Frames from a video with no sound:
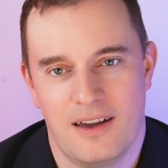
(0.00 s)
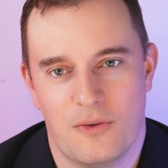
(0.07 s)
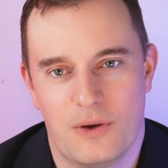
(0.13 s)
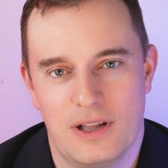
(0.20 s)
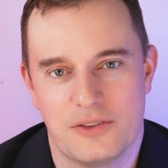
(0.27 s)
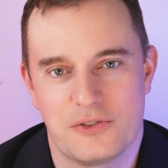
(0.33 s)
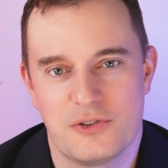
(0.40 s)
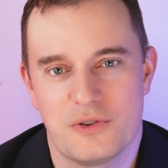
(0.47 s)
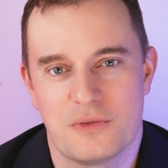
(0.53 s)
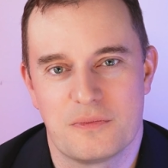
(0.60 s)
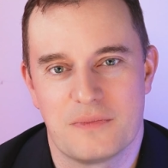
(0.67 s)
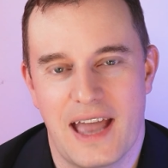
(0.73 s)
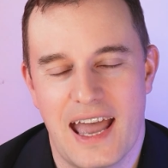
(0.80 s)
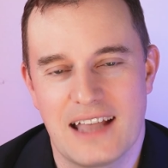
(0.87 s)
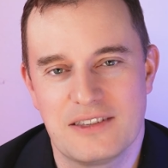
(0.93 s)
Well, to
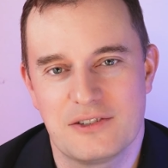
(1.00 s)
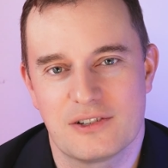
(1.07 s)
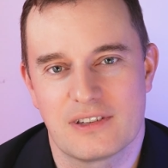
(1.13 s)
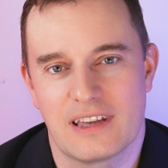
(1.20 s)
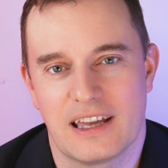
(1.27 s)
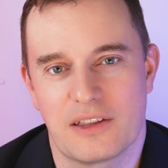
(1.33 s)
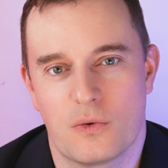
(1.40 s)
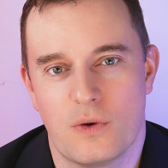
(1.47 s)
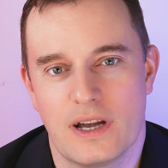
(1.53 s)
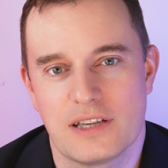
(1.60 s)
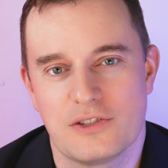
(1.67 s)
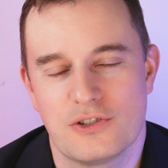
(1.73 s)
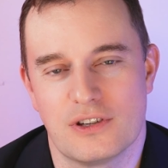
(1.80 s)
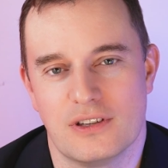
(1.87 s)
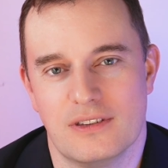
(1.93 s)
answer that
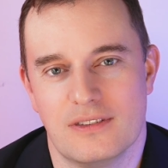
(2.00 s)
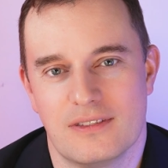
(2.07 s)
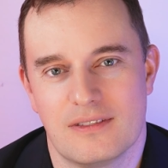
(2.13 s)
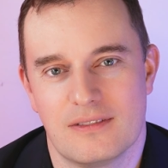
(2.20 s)
question,